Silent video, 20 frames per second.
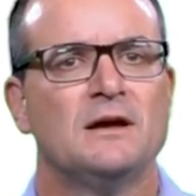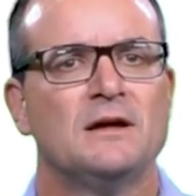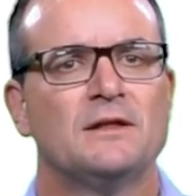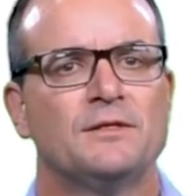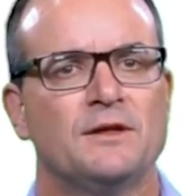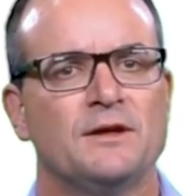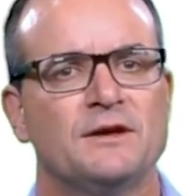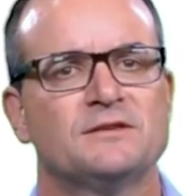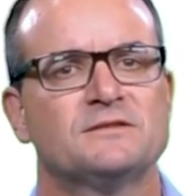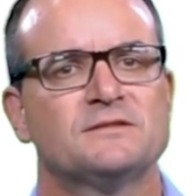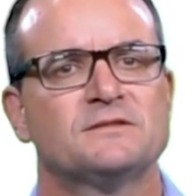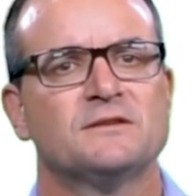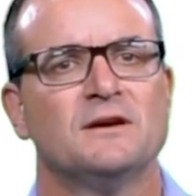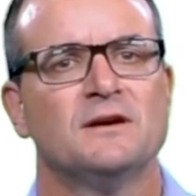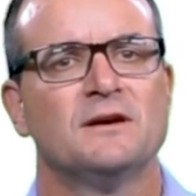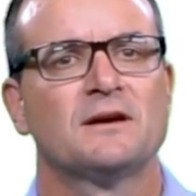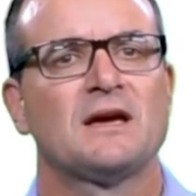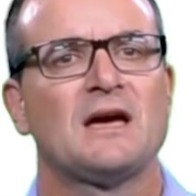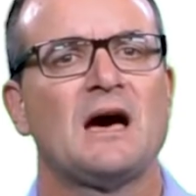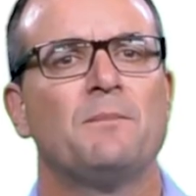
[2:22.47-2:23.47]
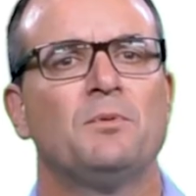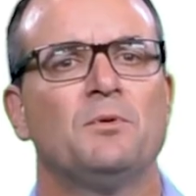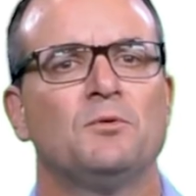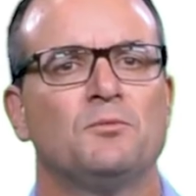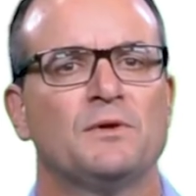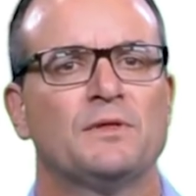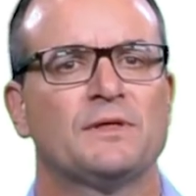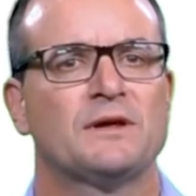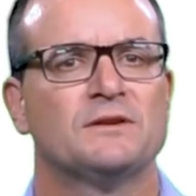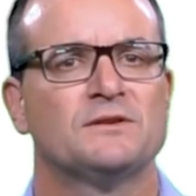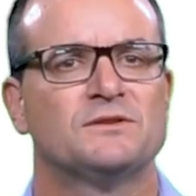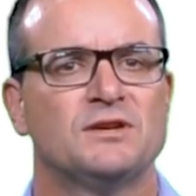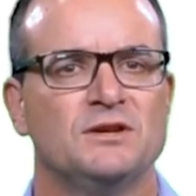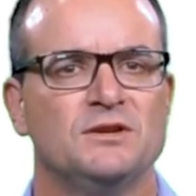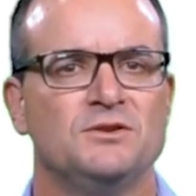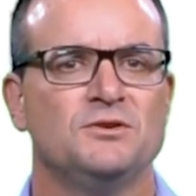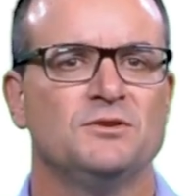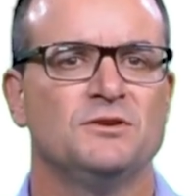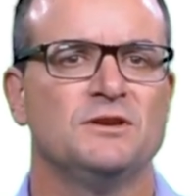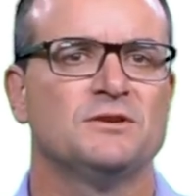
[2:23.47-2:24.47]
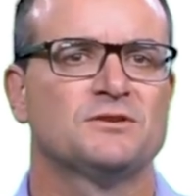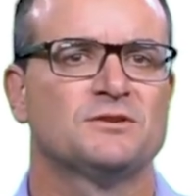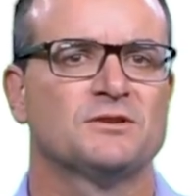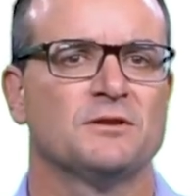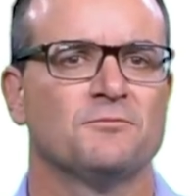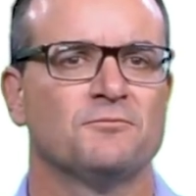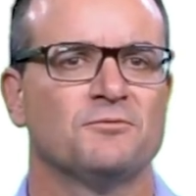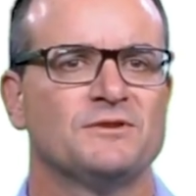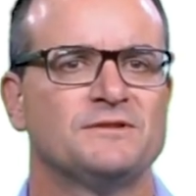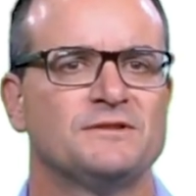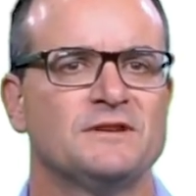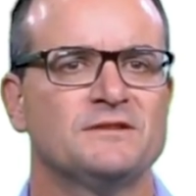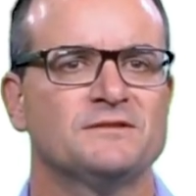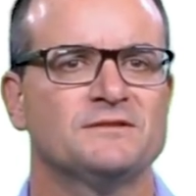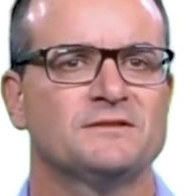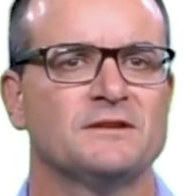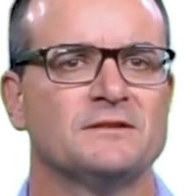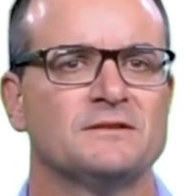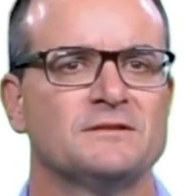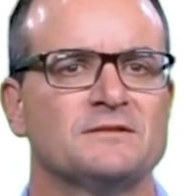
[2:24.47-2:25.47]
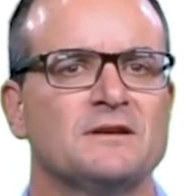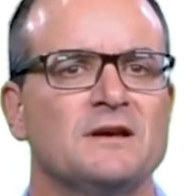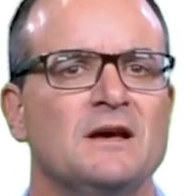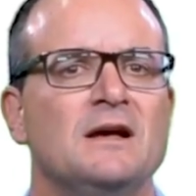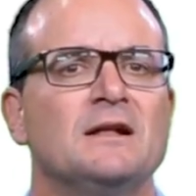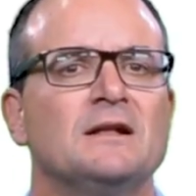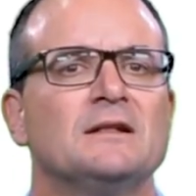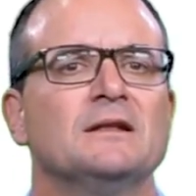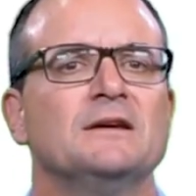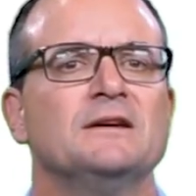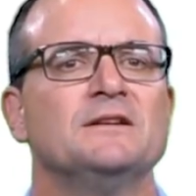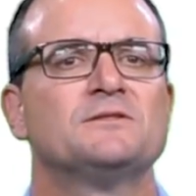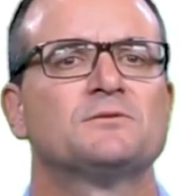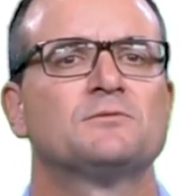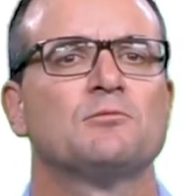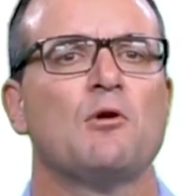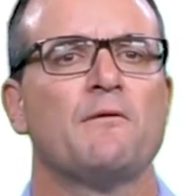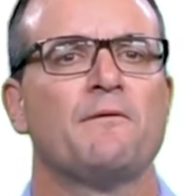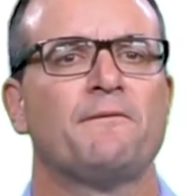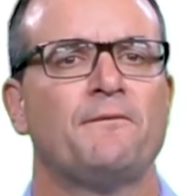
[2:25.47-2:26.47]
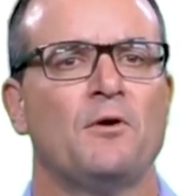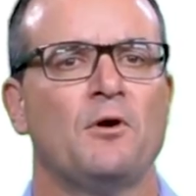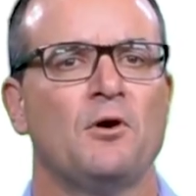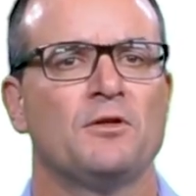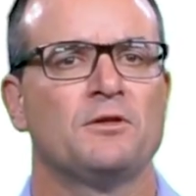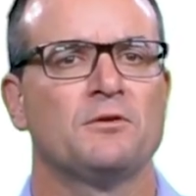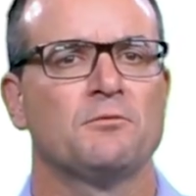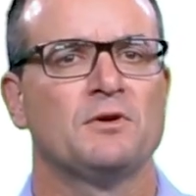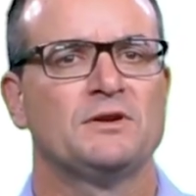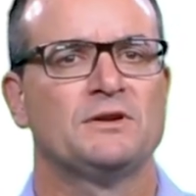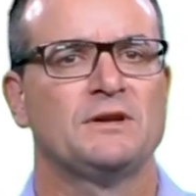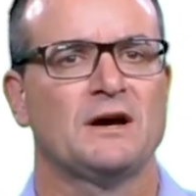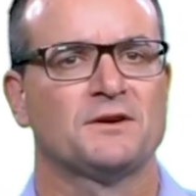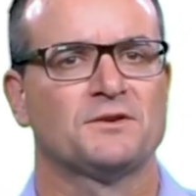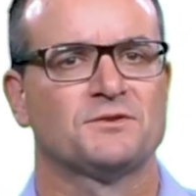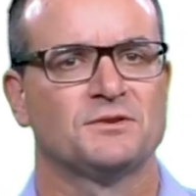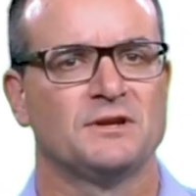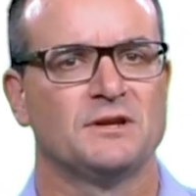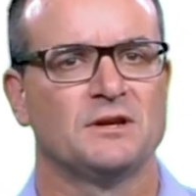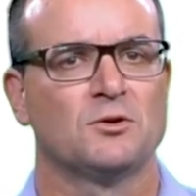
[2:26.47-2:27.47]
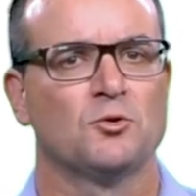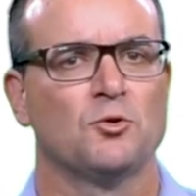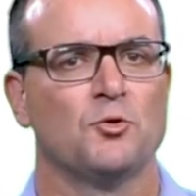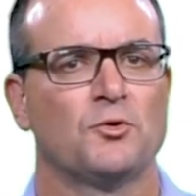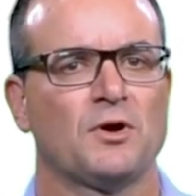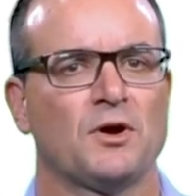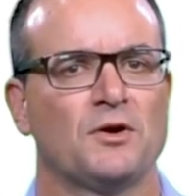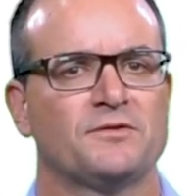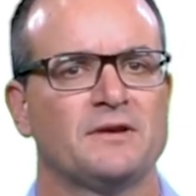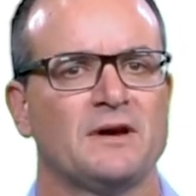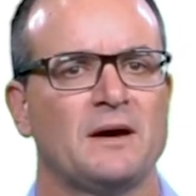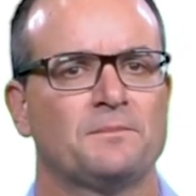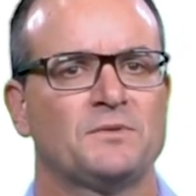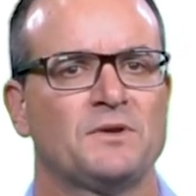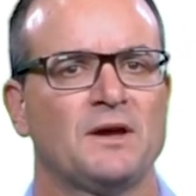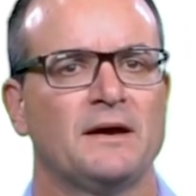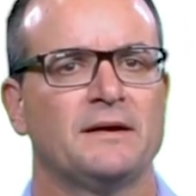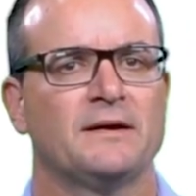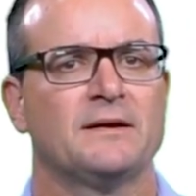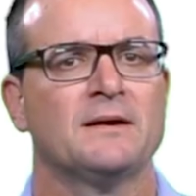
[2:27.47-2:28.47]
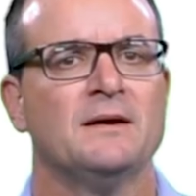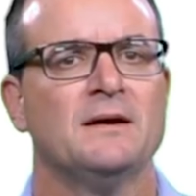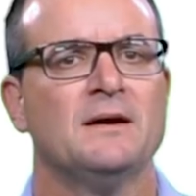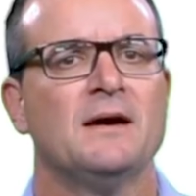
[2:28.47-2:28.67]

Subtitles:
This, coupled with continued insulin resistance, leads to a further reduction in glucose uptake,